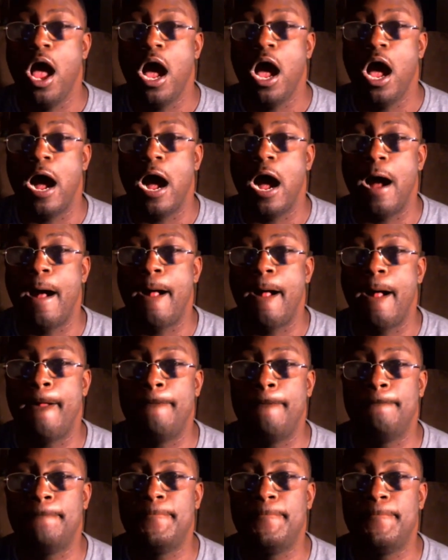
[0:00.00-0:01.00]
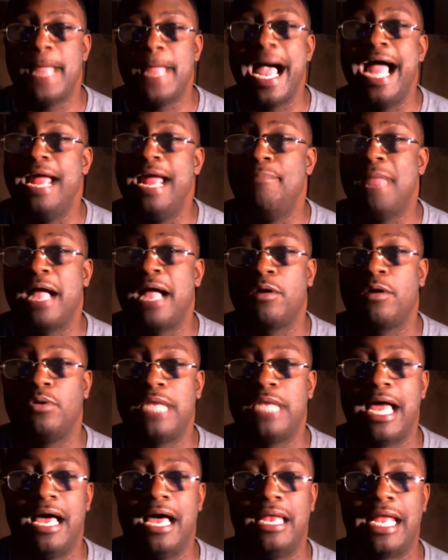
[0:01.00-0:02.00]
I am not gonna
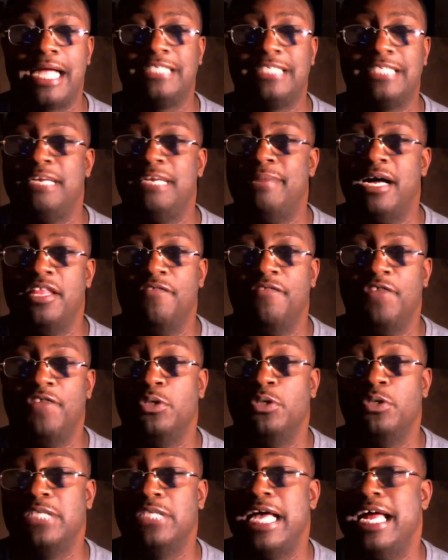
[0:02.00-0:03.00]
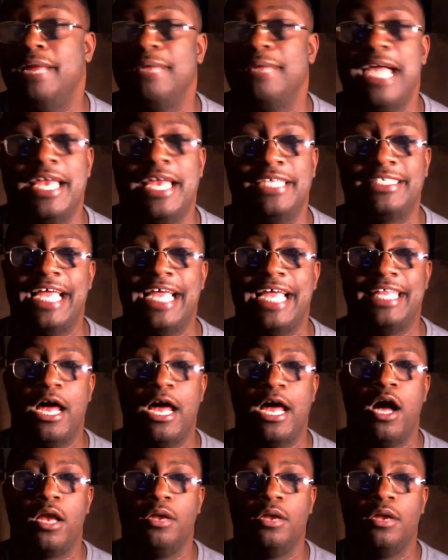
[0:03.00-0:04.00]
lie, like I said in my other videos, I am kind of sad that
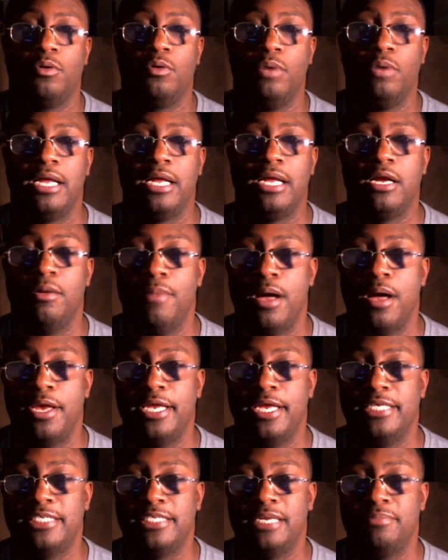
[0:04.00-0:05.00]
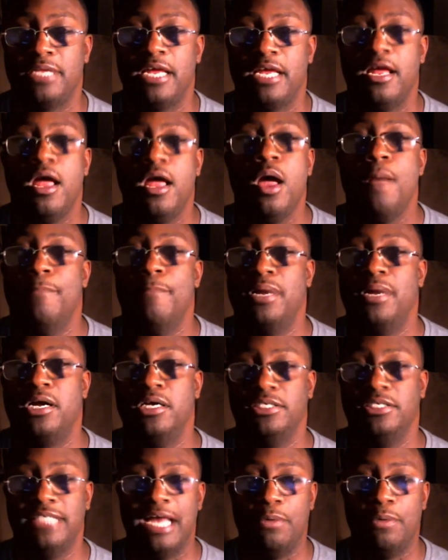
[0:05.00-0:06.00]
Harlequin and Kimani is emptying,
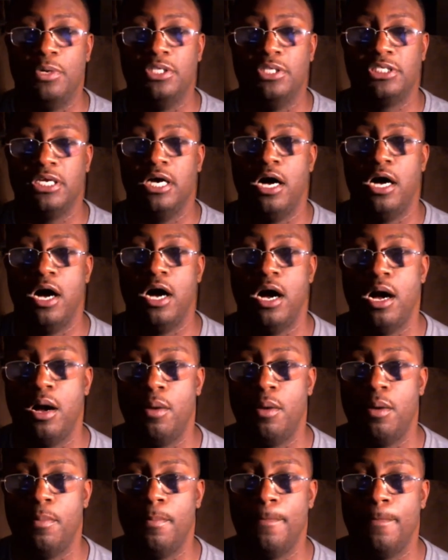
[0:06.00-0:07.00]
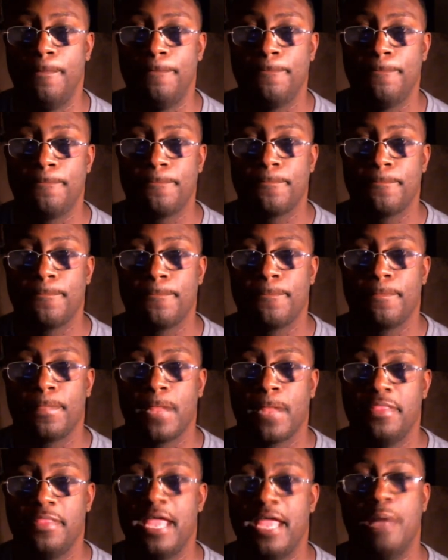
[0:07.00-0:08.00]
because that was a
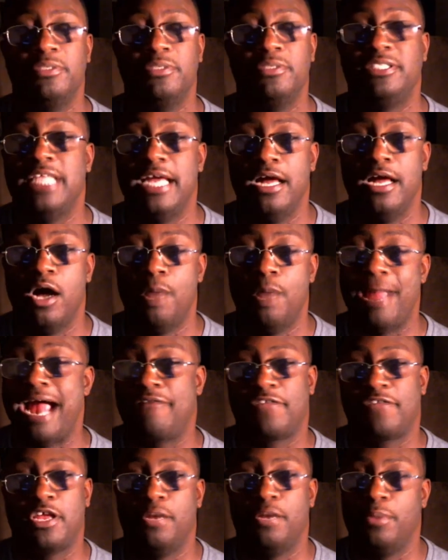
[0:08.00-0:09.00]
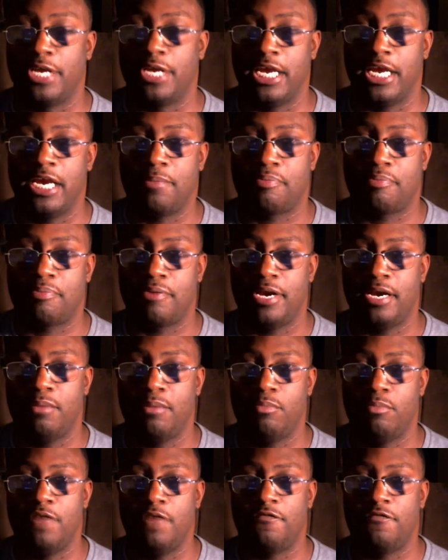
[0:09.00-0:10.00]
that was their African American
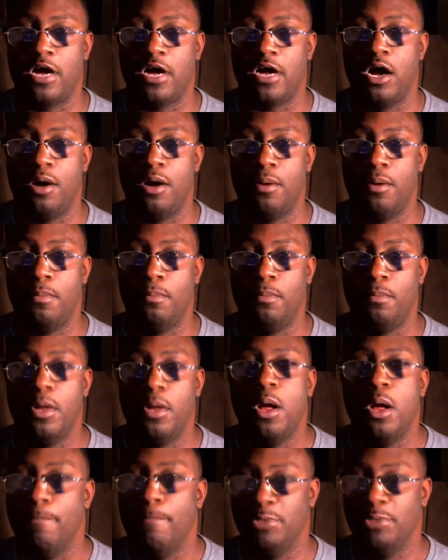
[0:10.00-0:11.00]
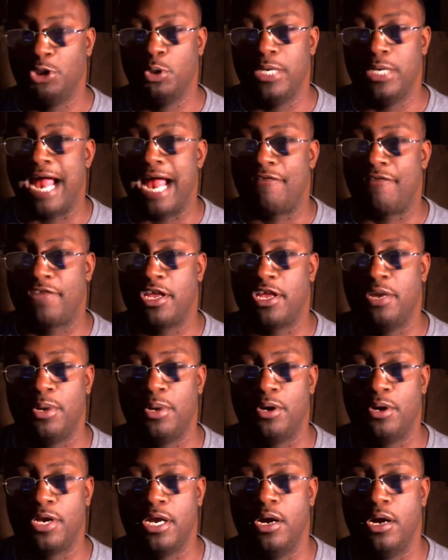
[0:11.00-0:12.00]
imprint with majority African
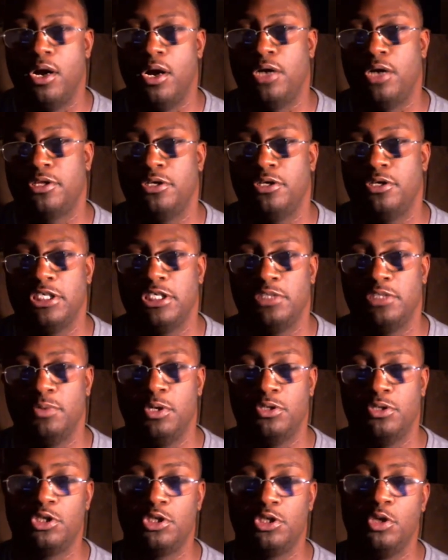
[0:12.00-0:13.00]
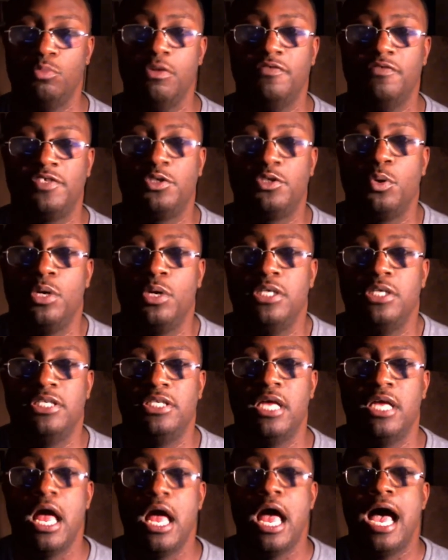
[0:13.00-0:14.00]
American authors as well too, with stories
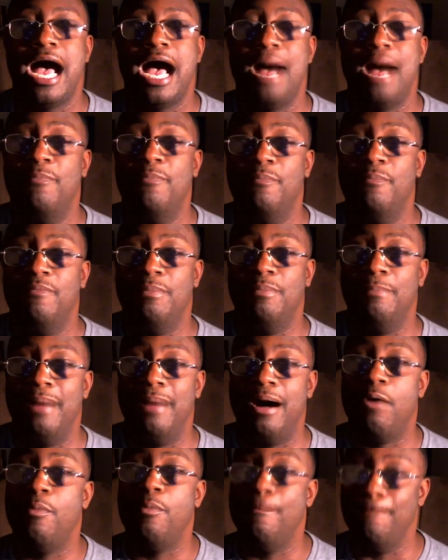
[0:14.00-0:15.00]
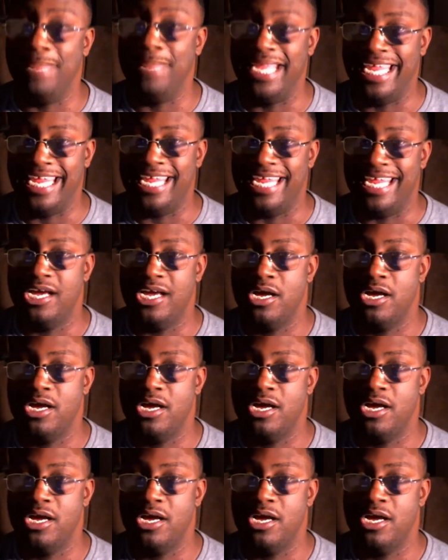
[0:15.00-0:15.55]
about me